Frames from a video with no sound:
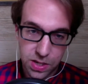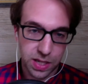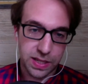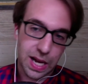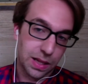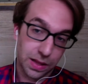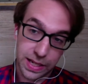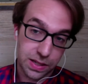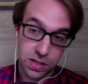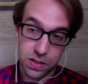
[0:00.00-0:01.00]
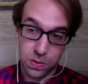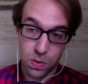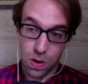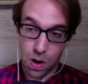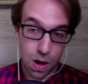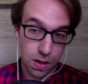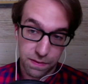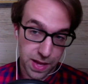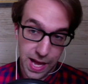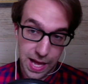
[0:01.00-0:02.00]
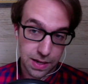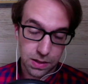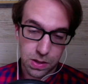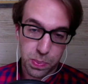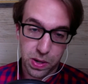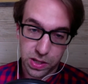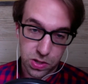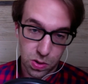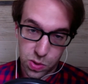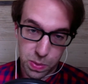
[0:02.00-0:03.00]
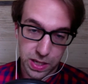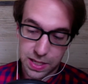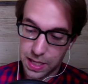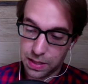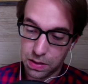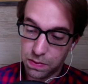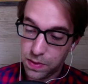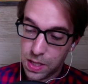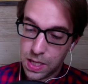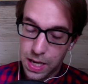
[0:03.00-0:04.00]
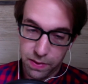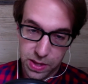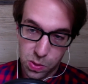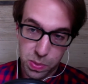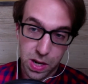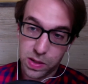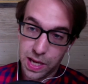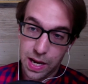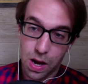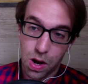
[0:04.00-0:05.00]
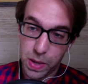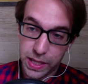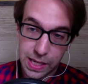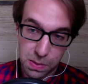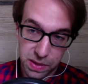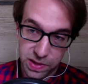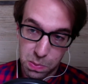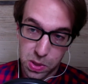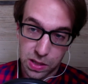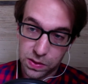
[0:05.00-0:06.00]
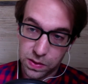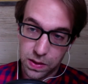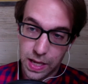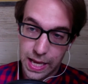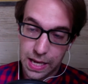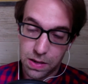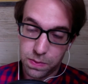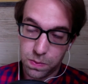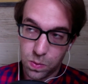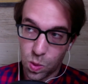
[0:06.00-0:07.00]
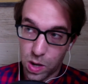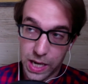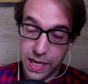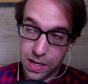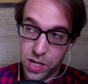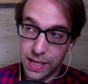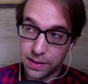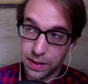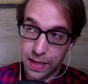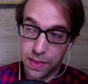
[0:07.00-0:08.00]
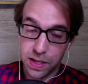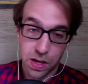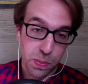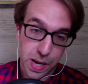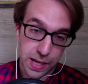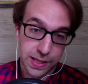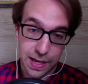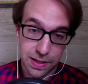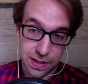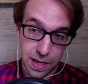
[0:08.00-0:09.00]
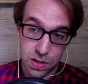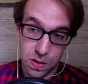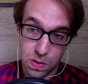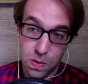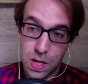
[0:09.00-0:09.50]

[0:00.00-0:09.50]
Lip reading: It's got links to all of that. Copernicus Jones Robot Detective, Everything Will Be Okay, all my King Oblivion books, and War Rocket Ajax and the other podcasts I do.